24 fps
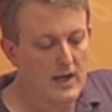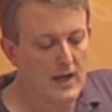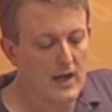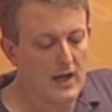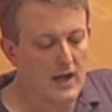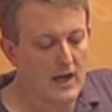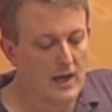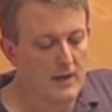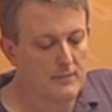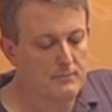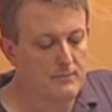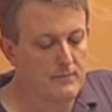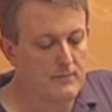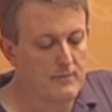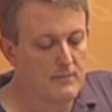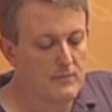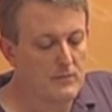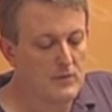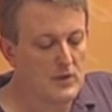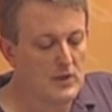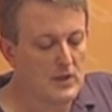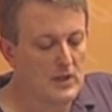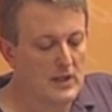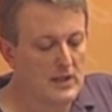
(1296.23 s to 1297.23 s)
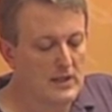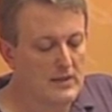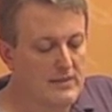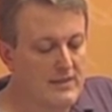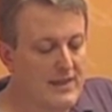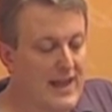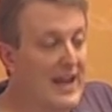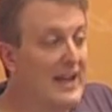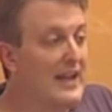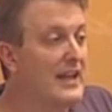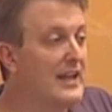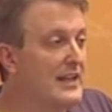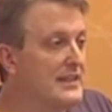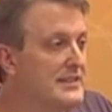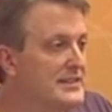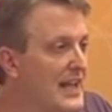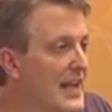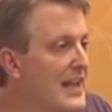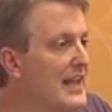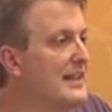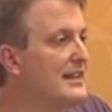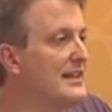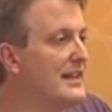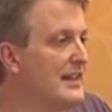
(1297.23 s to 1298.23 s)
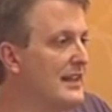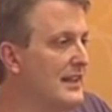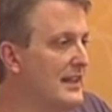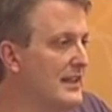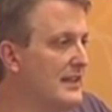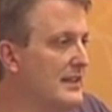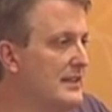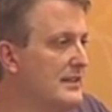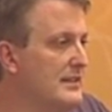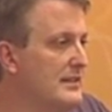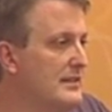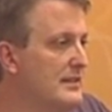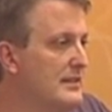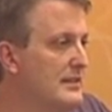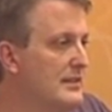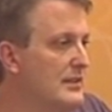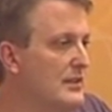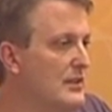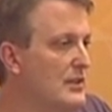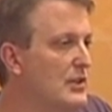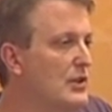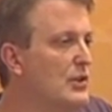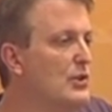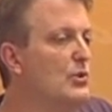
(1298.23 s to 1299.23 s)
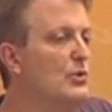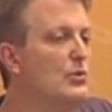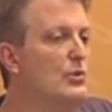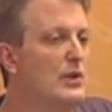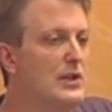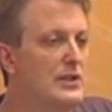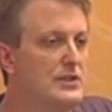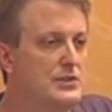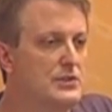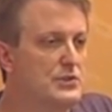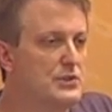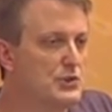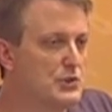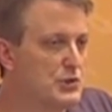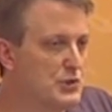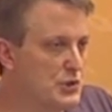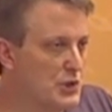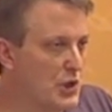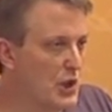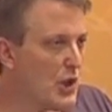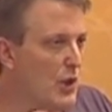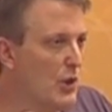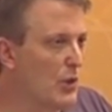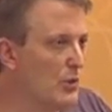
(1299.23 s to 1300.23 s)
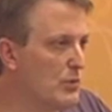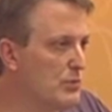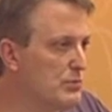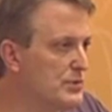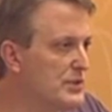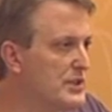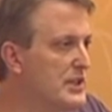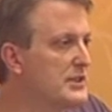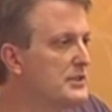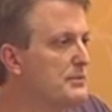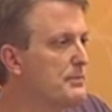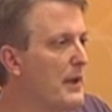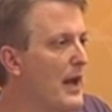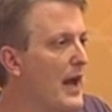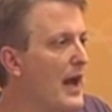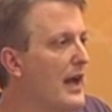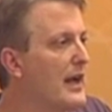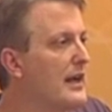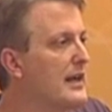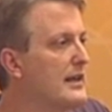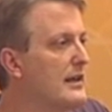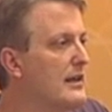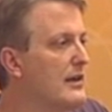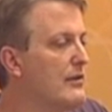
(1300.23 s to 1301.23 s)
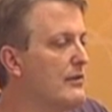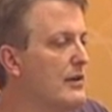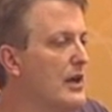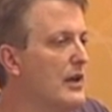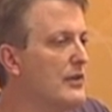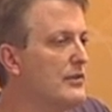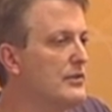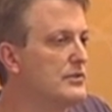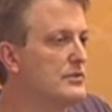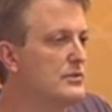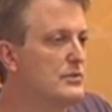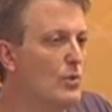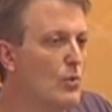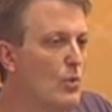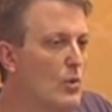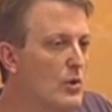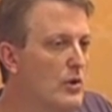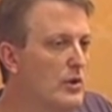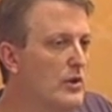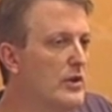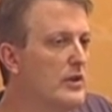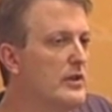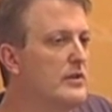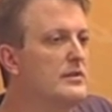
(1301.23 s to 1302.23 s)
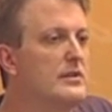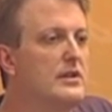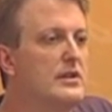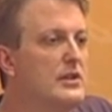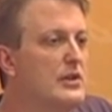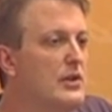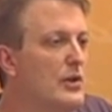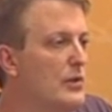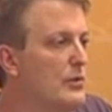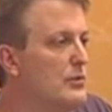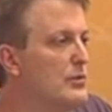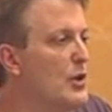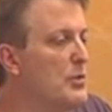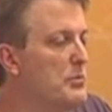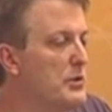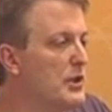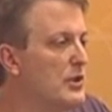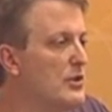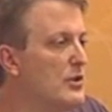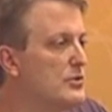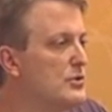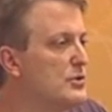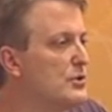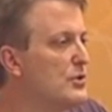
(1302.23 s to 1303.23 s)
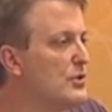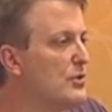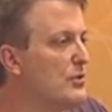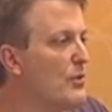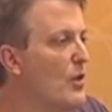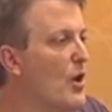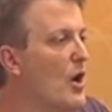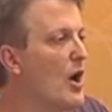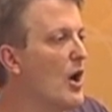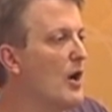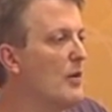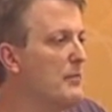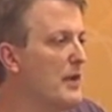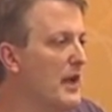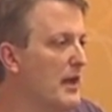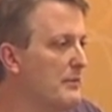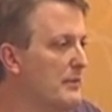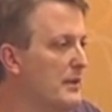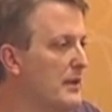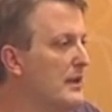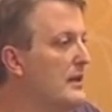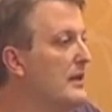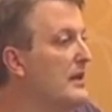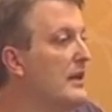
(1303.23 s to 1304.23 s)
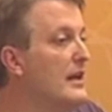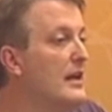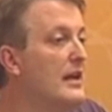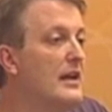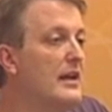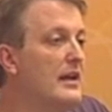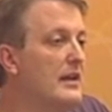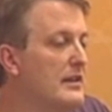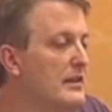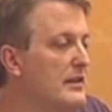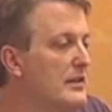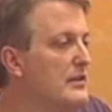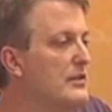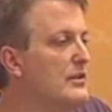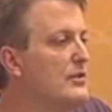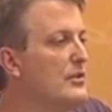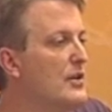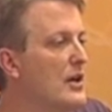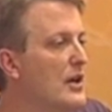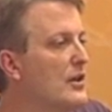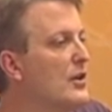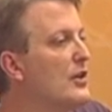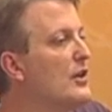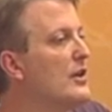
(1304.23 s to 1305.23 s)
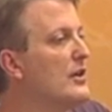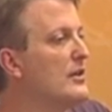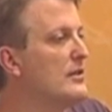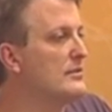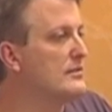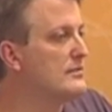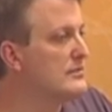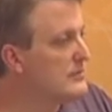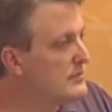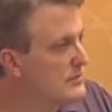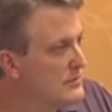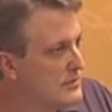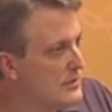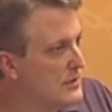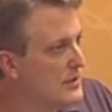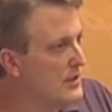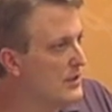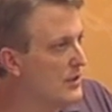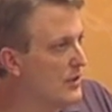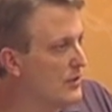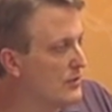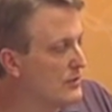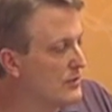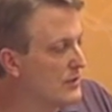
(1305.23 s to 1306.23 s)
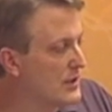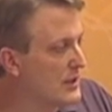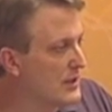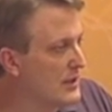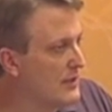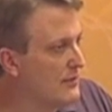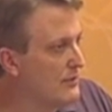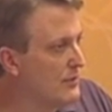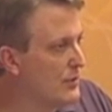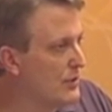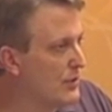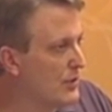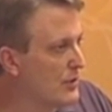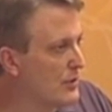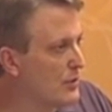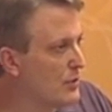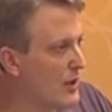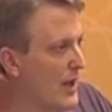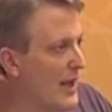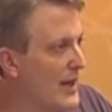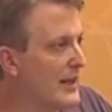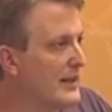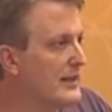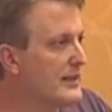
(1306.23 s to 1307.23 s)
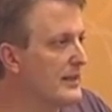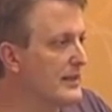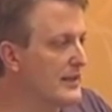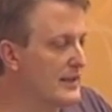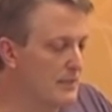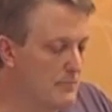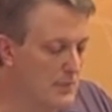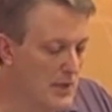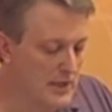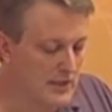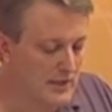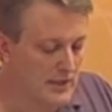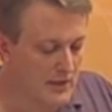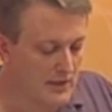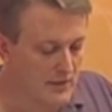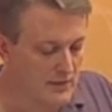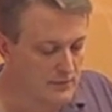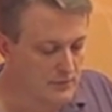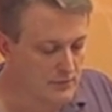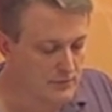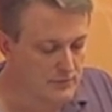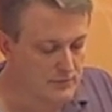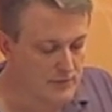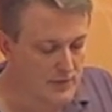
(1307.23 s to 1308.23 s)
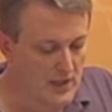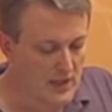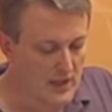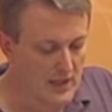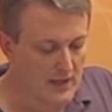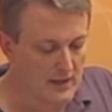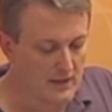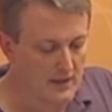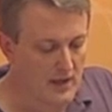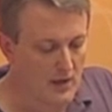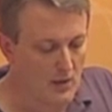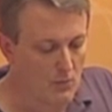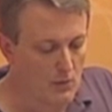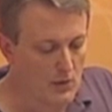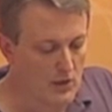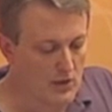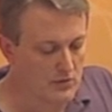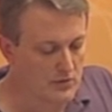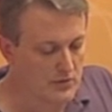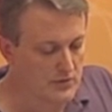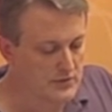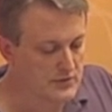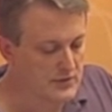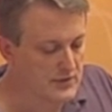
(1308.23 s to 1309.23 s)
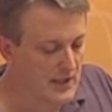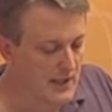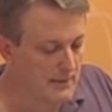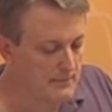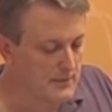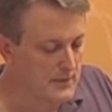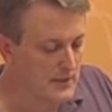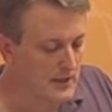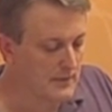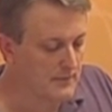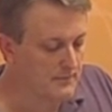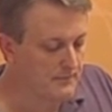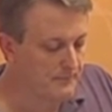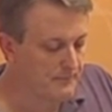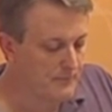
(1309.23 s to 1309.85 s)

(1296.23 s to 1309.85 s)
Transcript: Um, they can take the heat. You as Joe Sixpack around the corner, you know, nobody knows who you are maybe. Uh, they're not going to, you know, give you the credit that they might give uh, a well-known skeptic.